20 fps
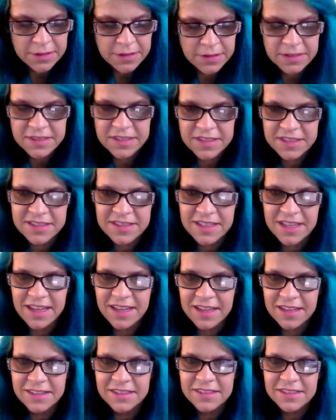Is this the
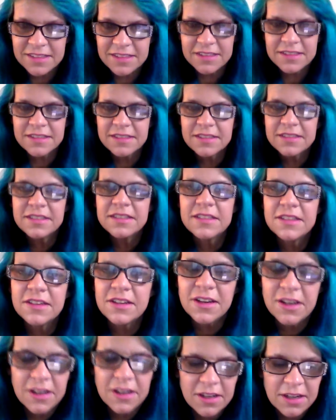end?
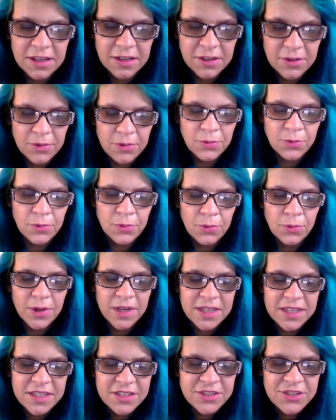
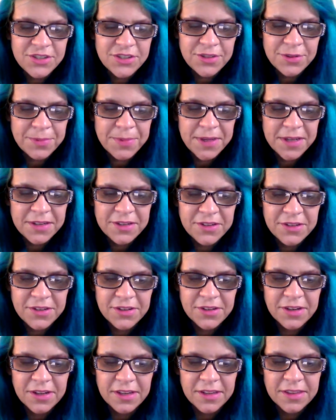What is your
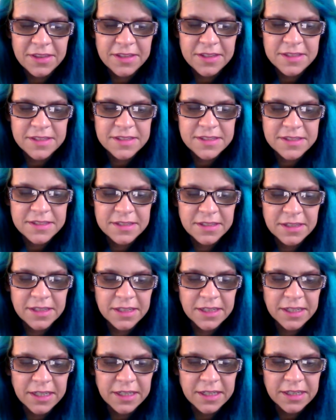opinion on this?
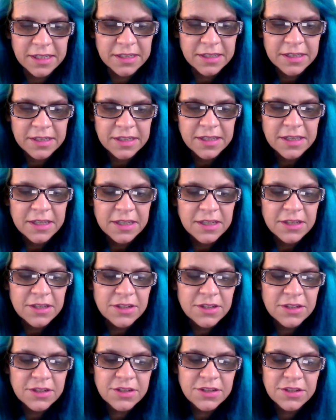Like,
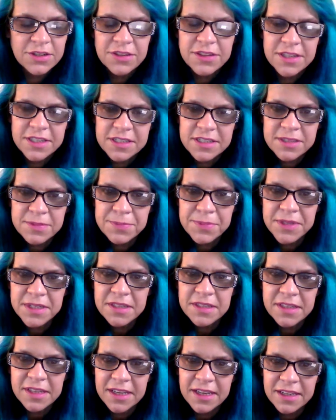could this
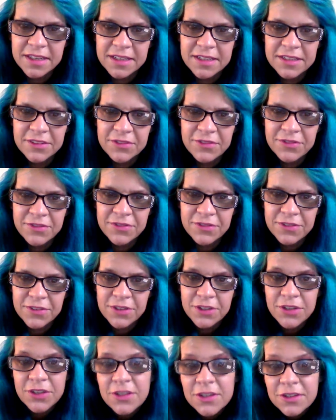be the end of
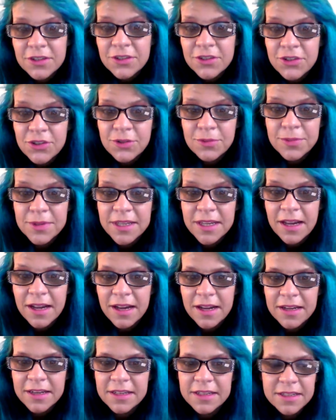
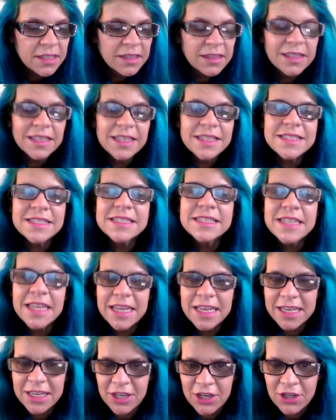humankind? Let's
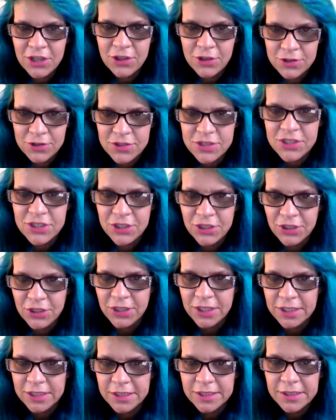take a closer
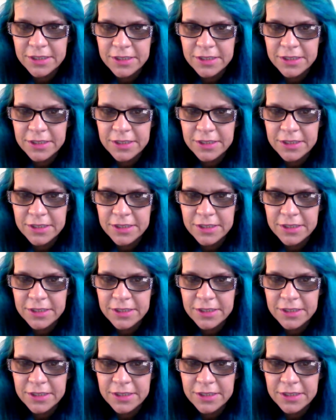look.